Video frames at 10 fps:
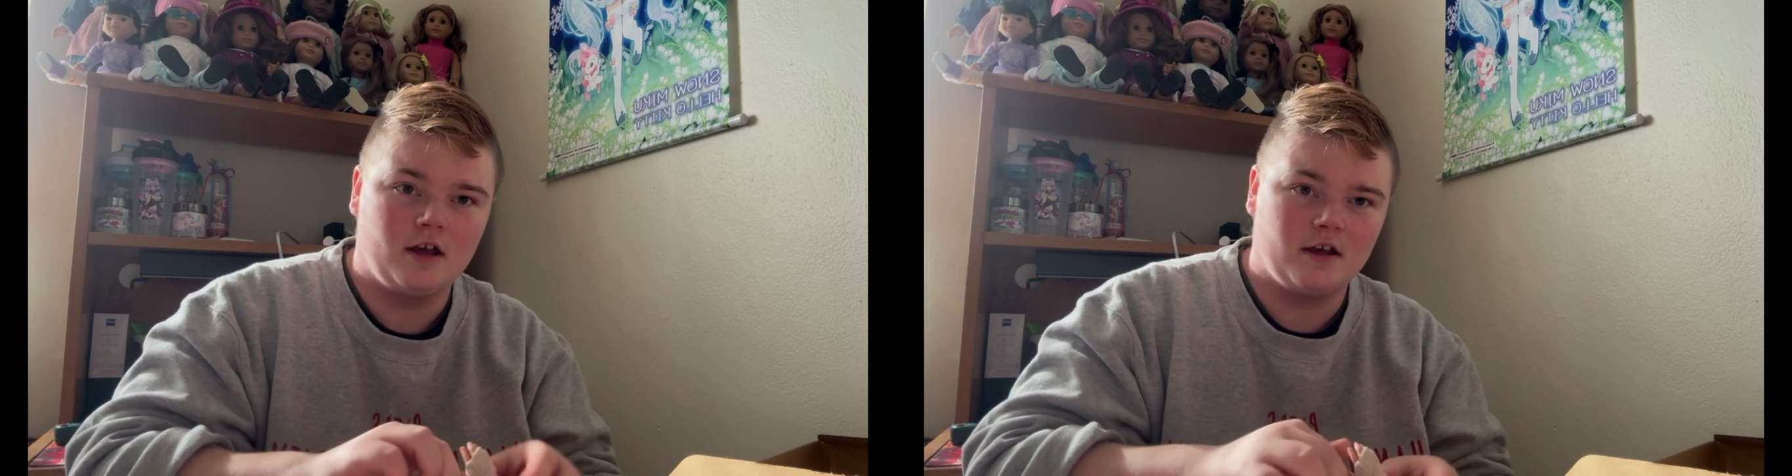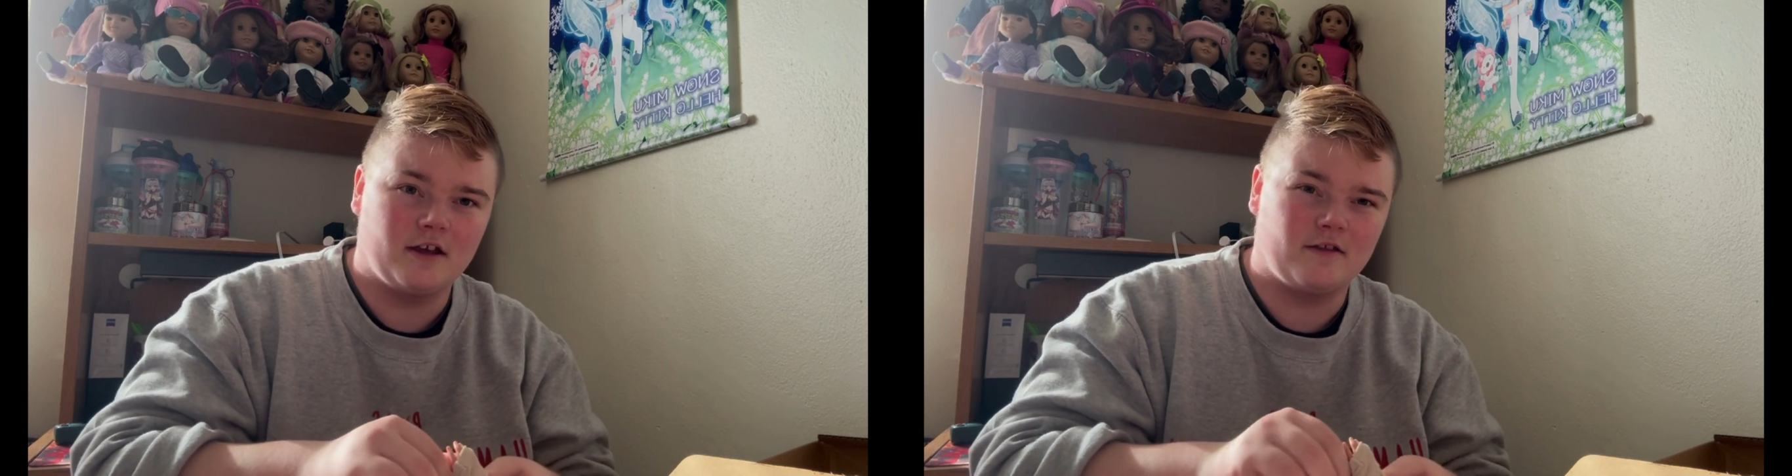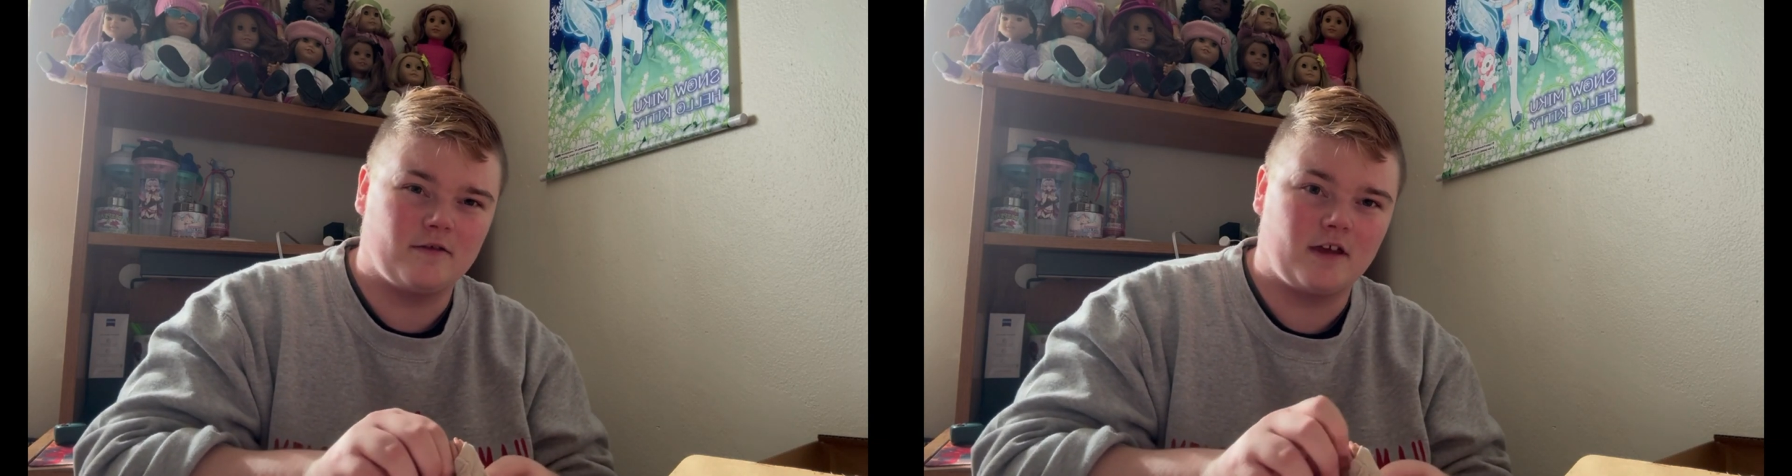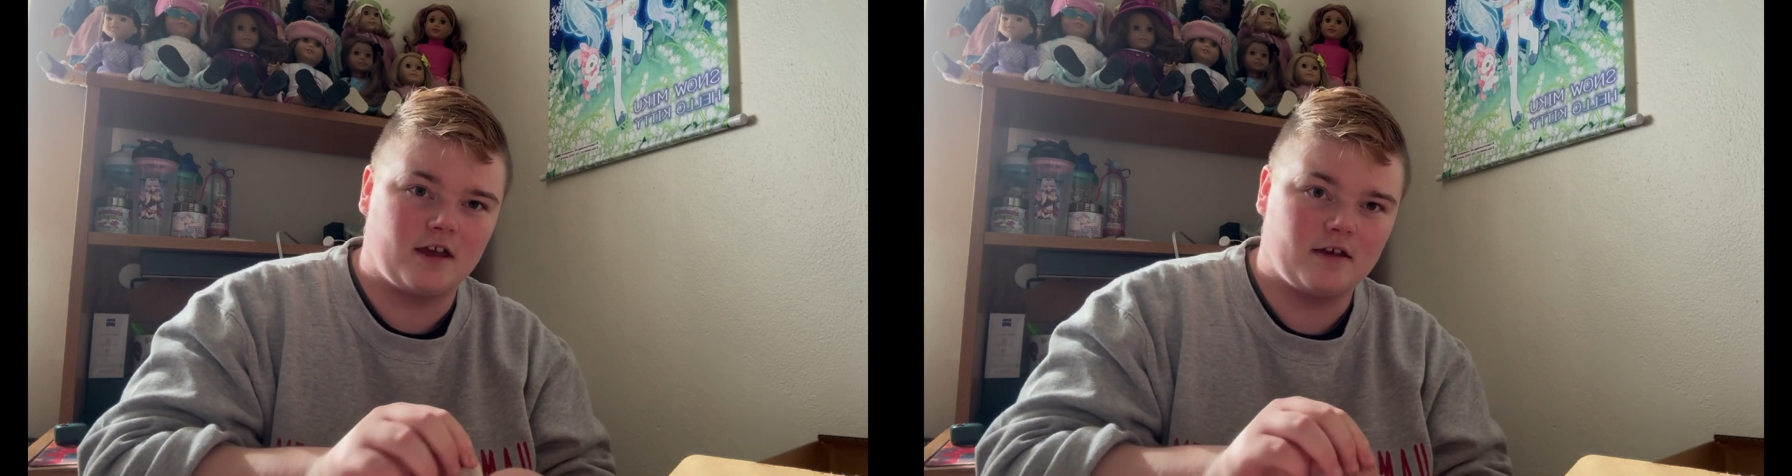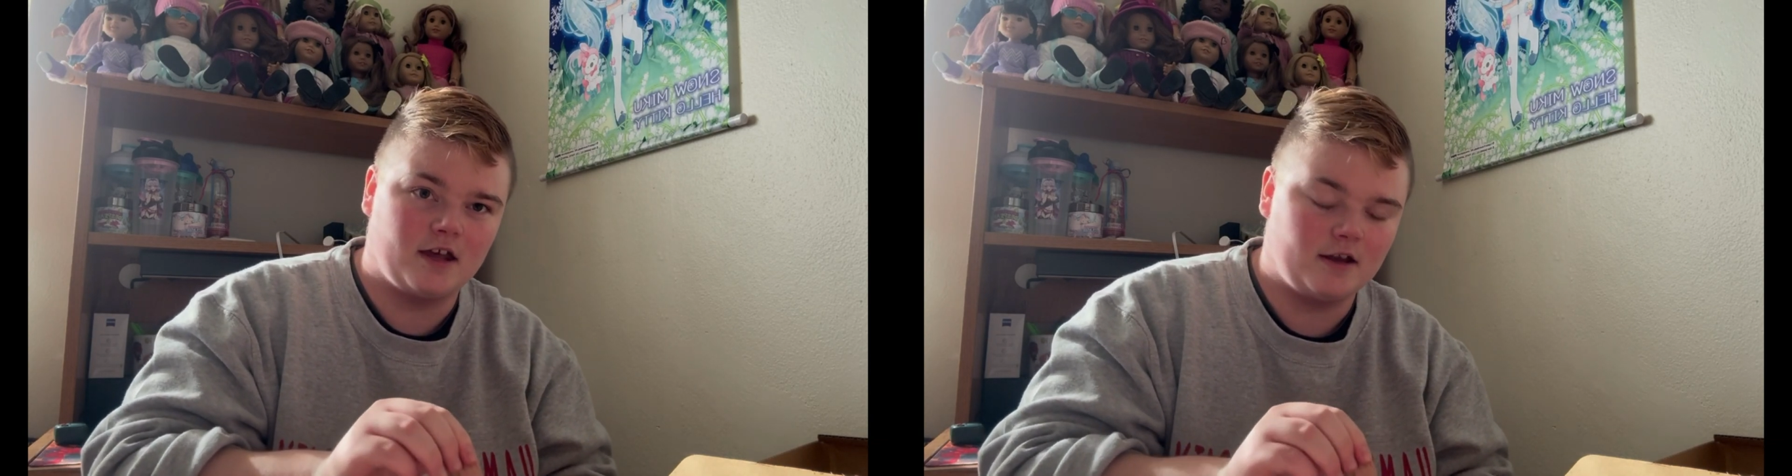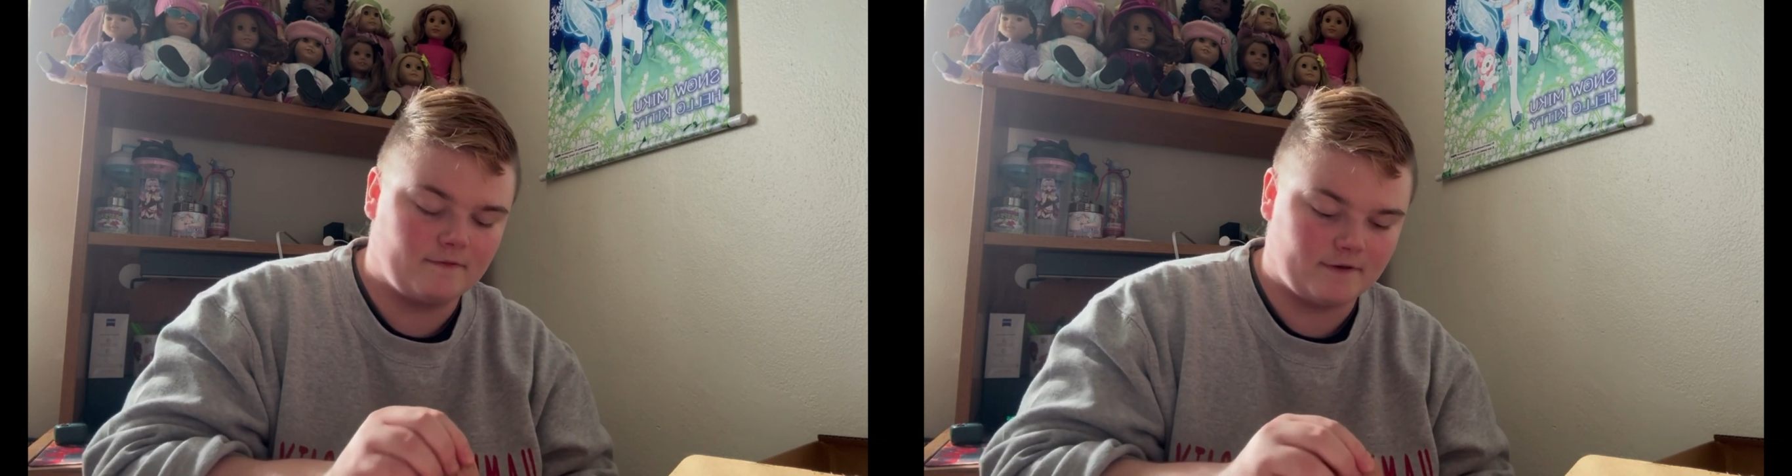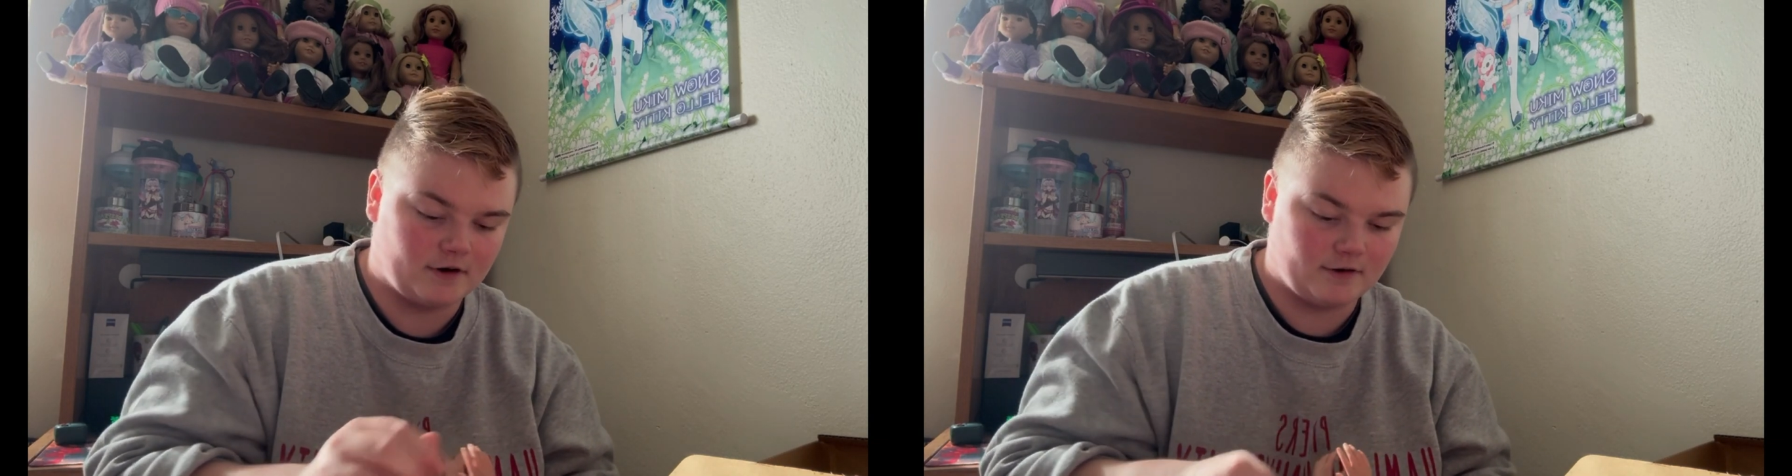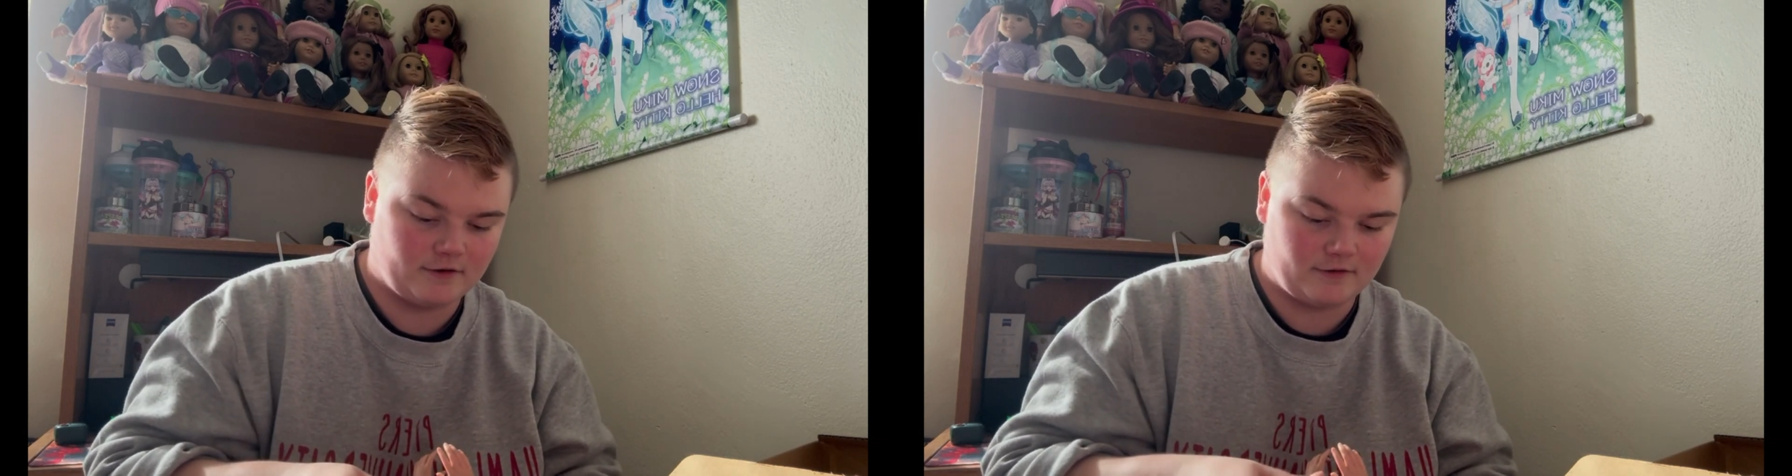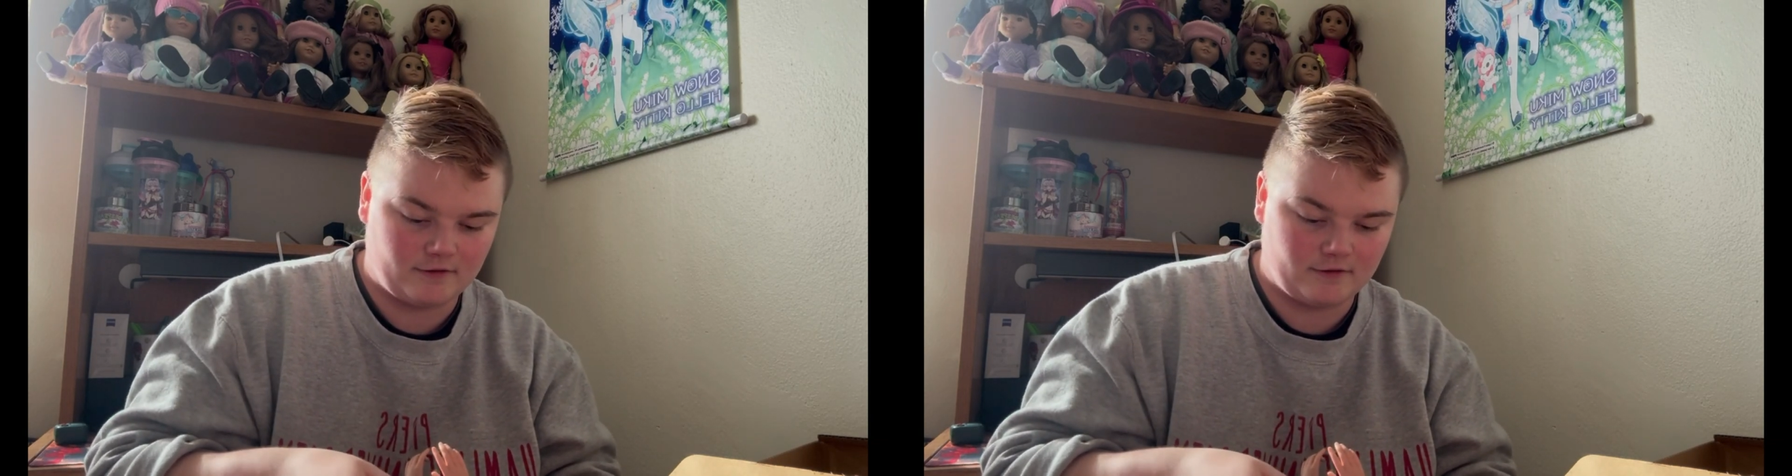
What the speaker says: gets like hit first